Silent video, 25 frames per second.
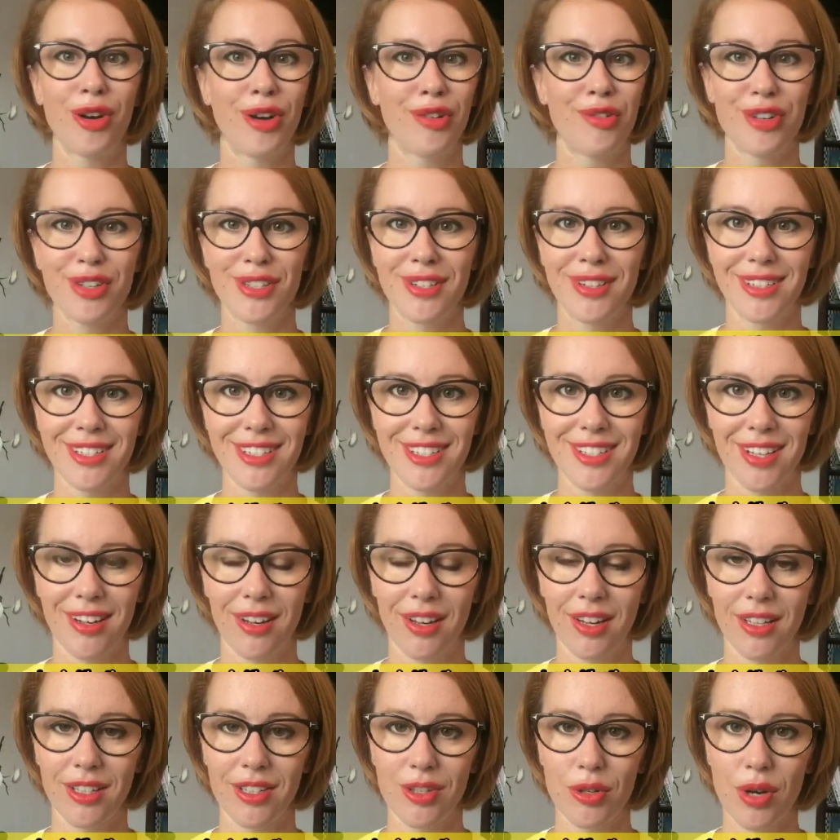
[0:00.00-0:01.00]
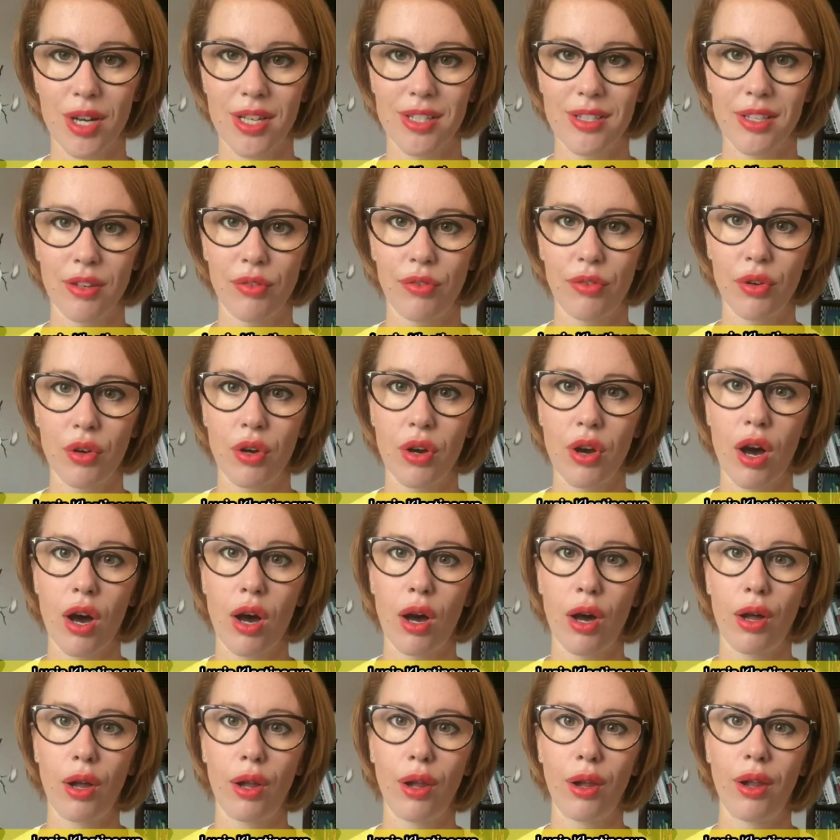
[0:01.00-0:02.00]
whoever's listening to us, if
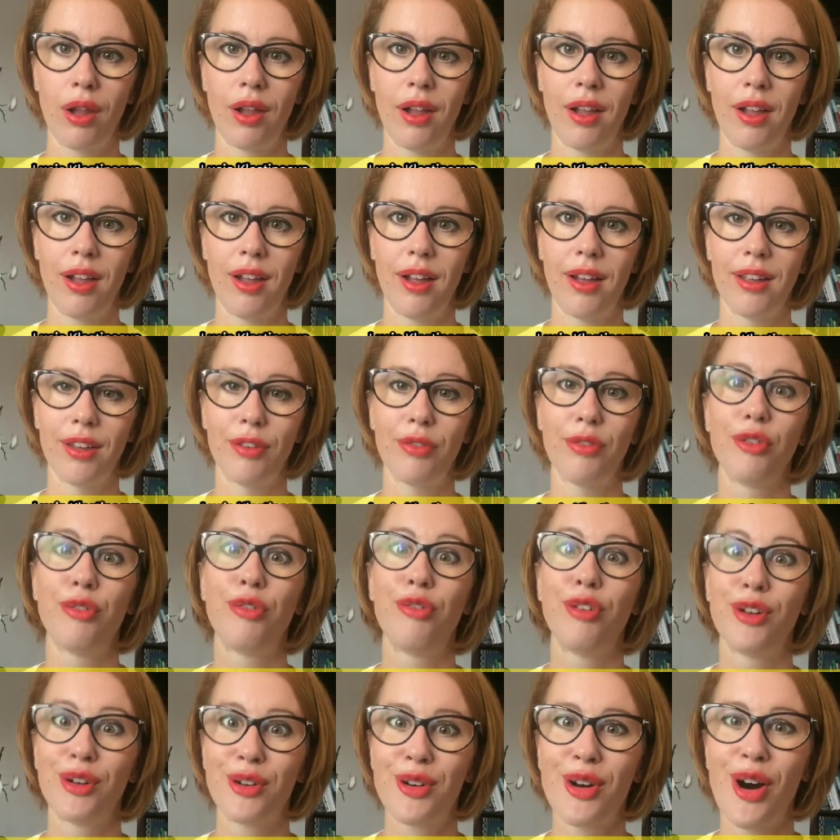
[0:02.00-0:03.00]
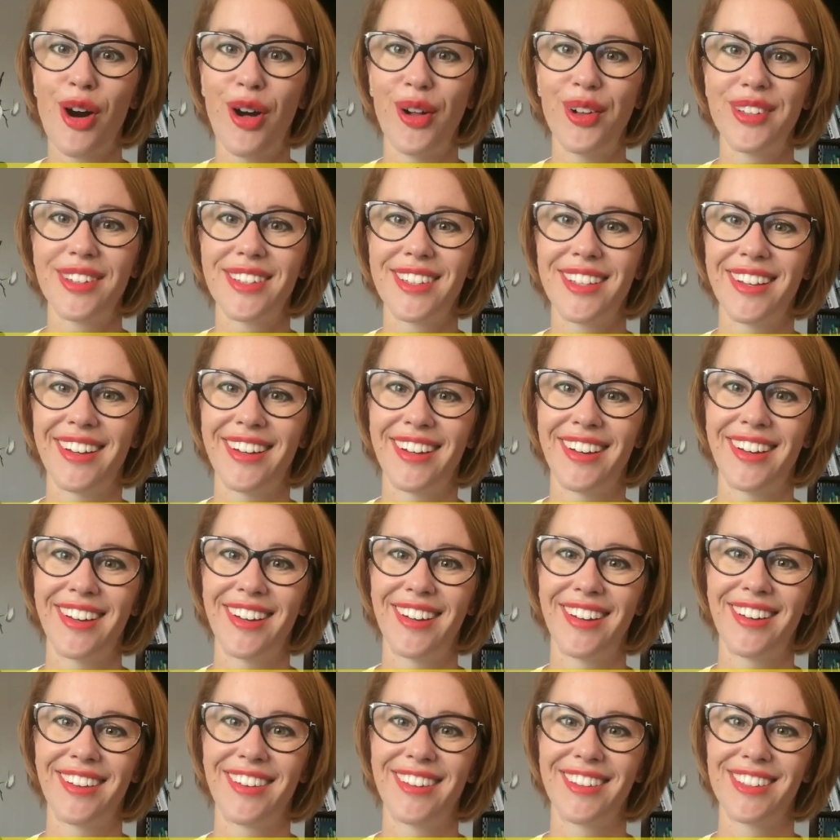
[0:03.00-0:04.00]
you feel called
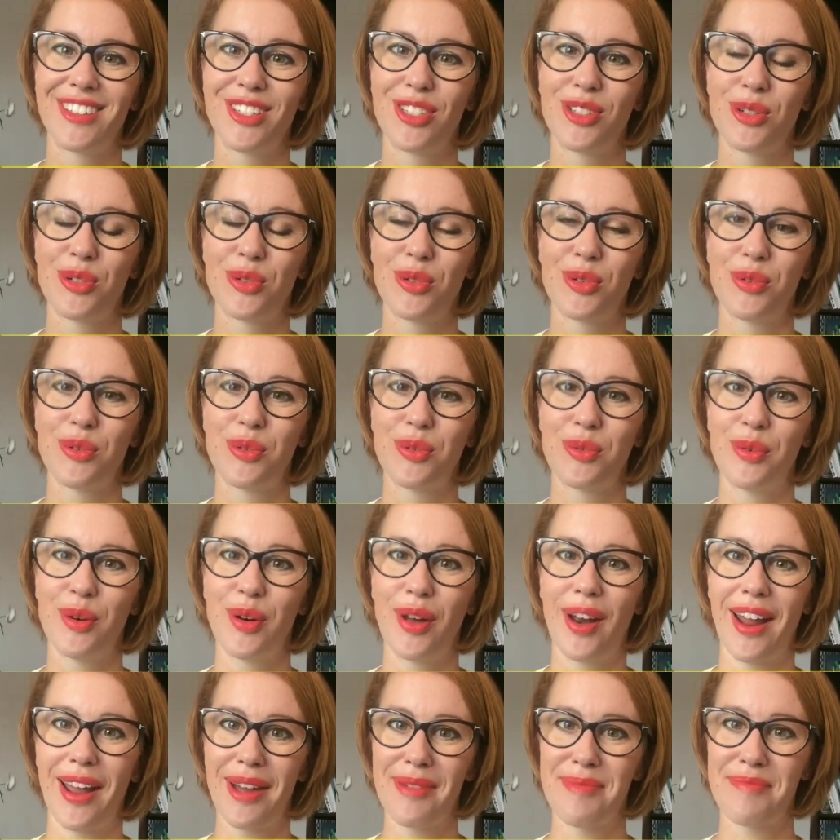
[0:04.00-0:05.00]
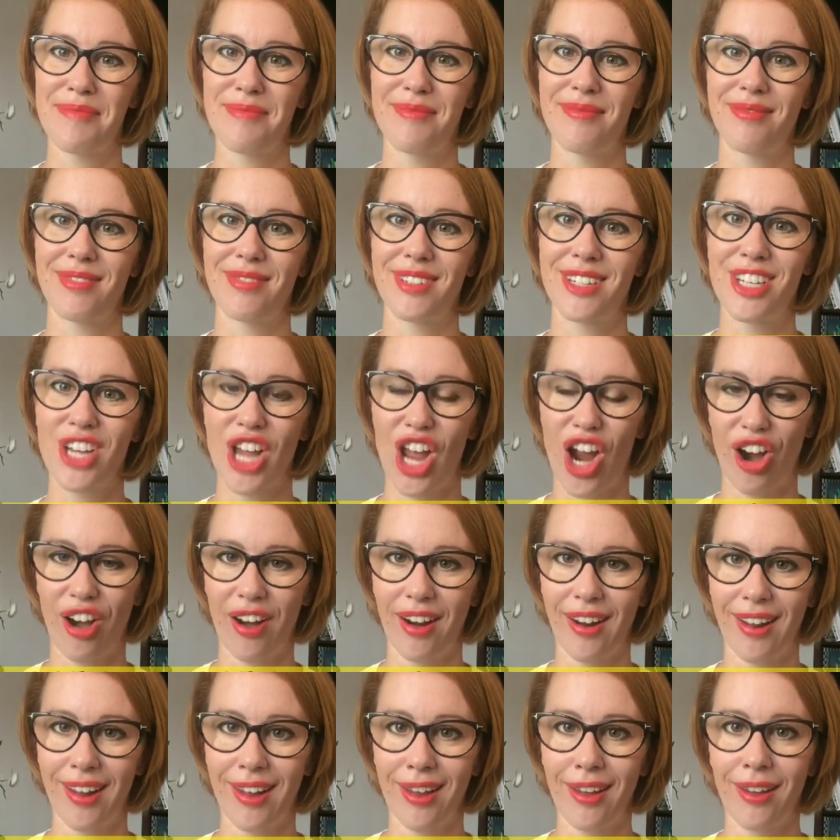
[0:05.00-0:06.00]
to what I'm
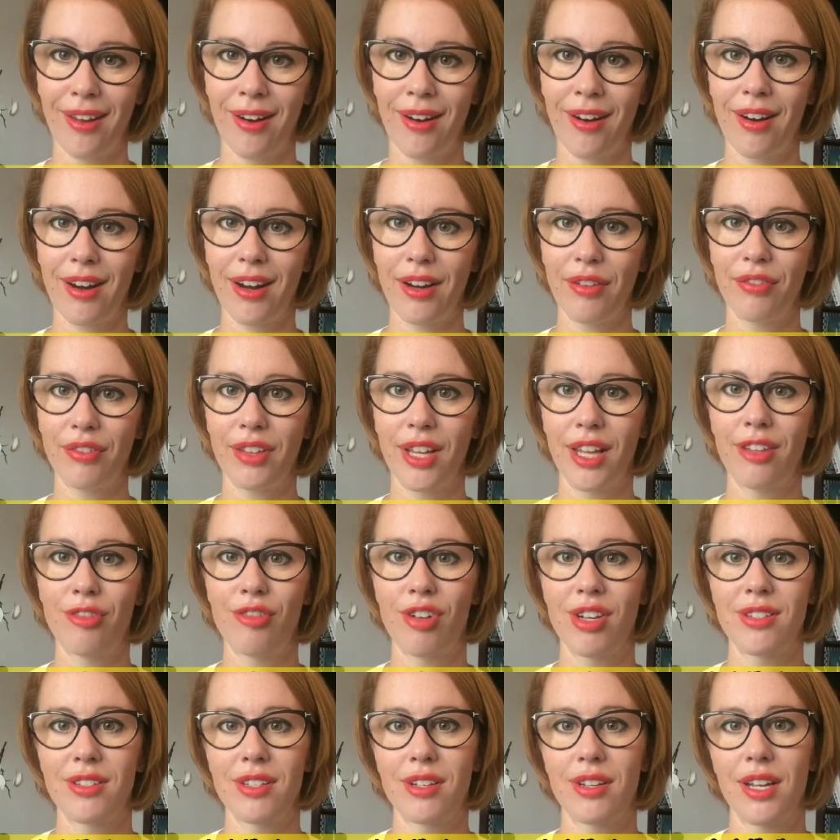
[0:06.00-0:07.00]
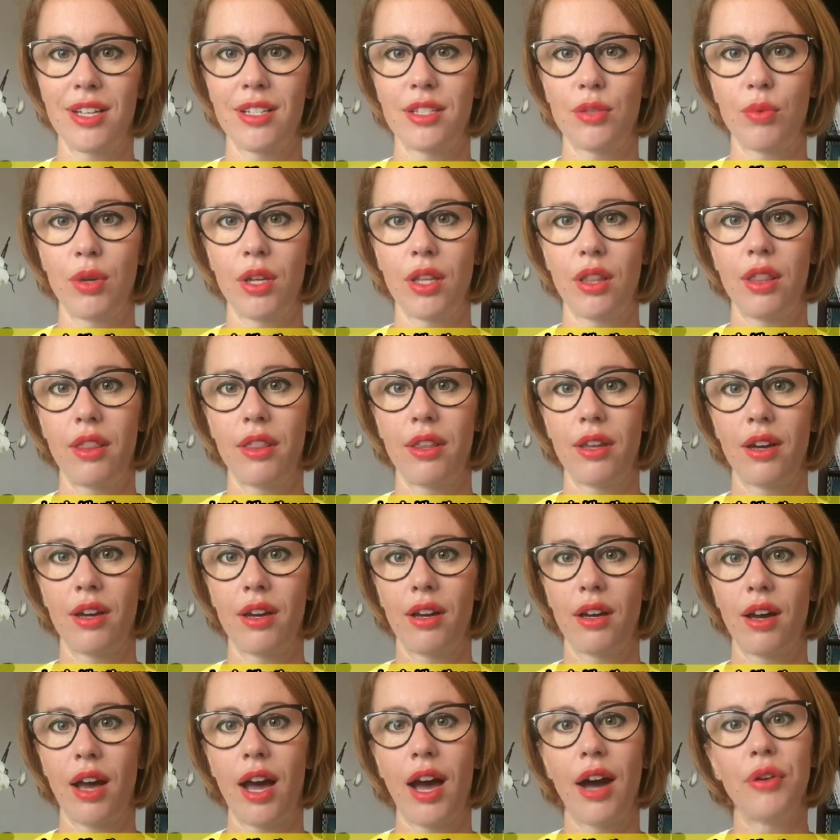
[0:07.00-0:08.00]
sharing here, if that resonates with
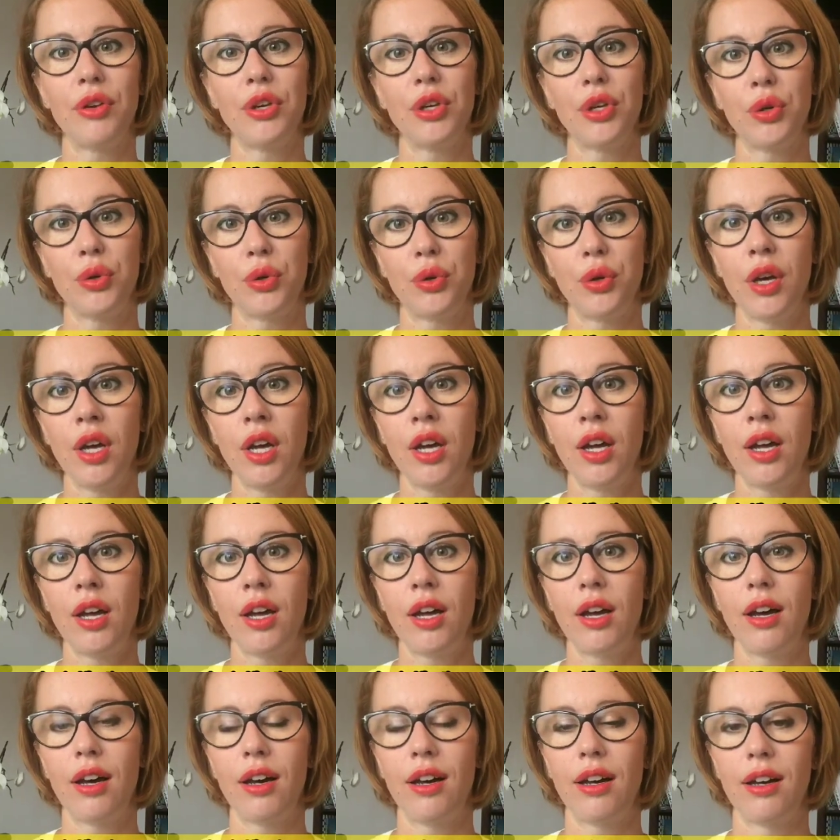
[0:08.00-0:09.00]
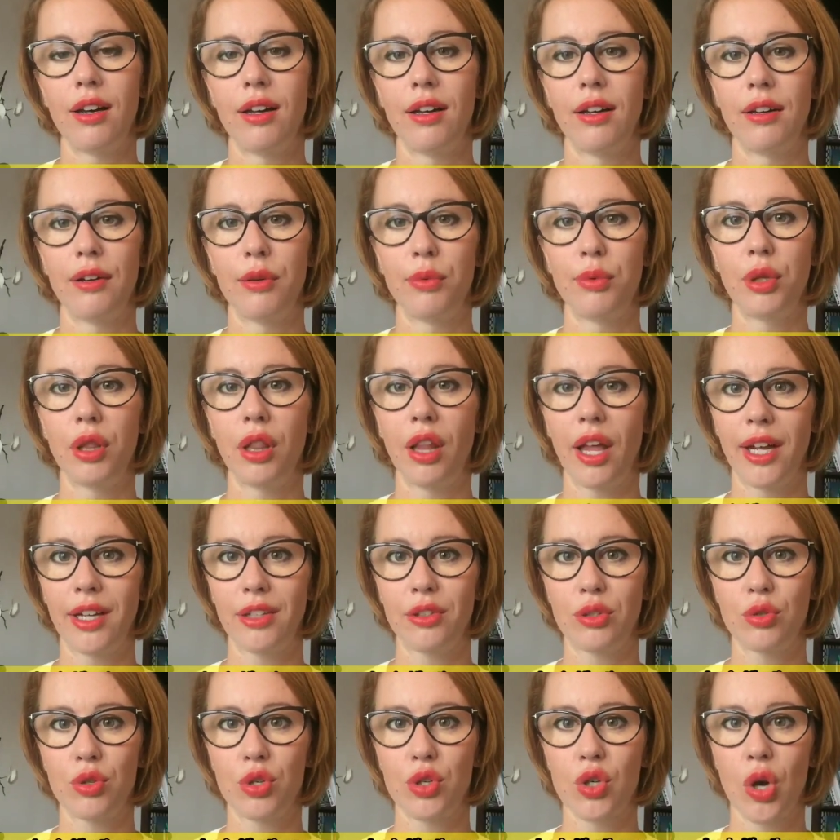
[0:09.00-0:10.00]
how you would
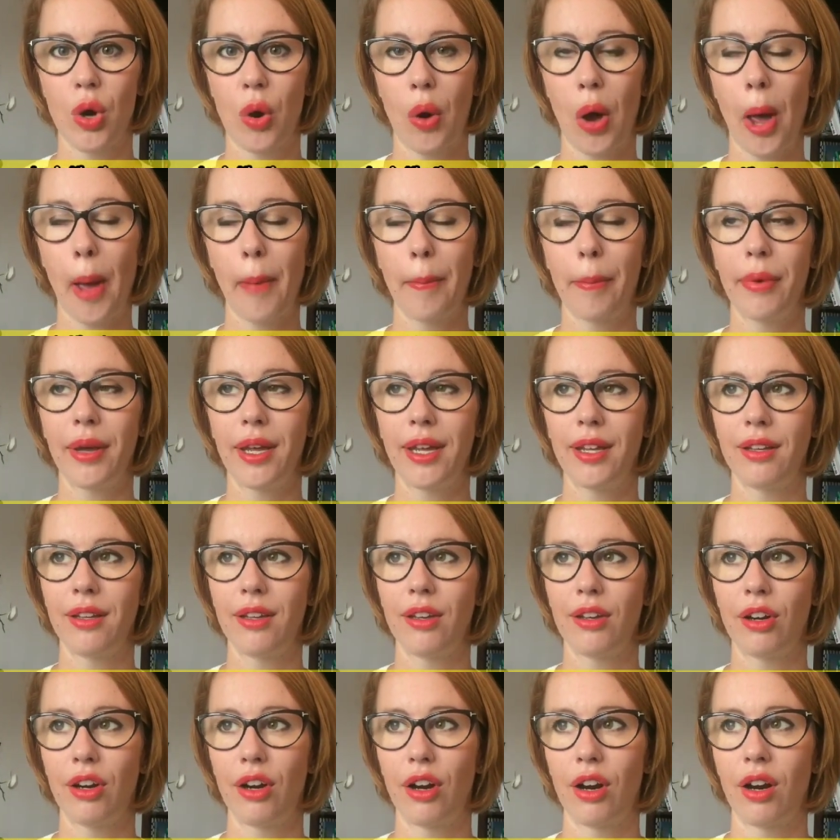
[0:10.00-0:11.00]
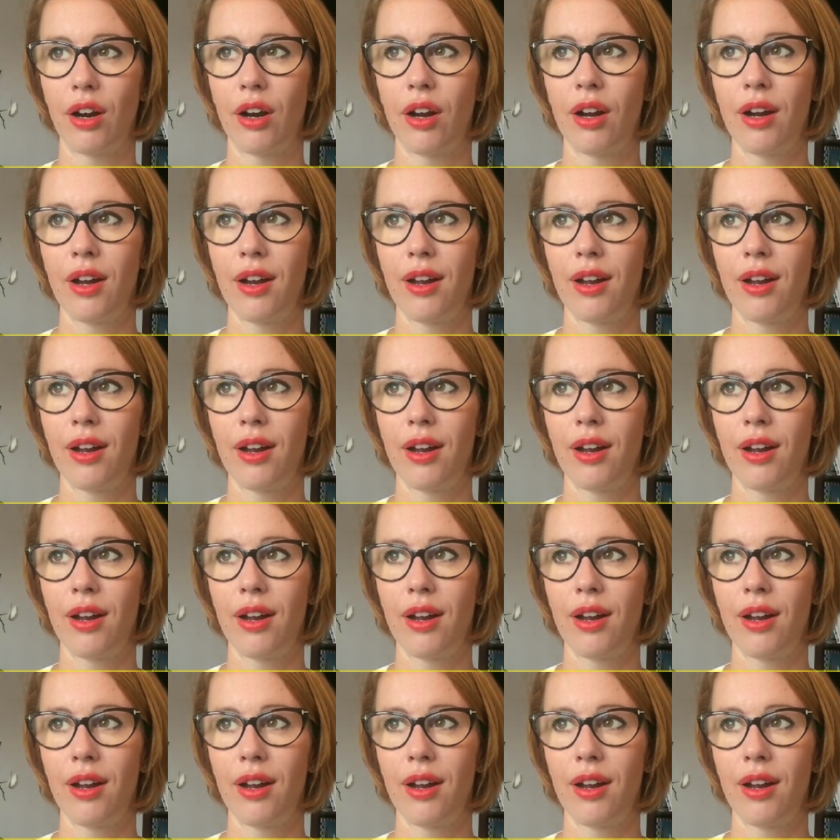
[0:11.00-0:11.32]
like to show up in your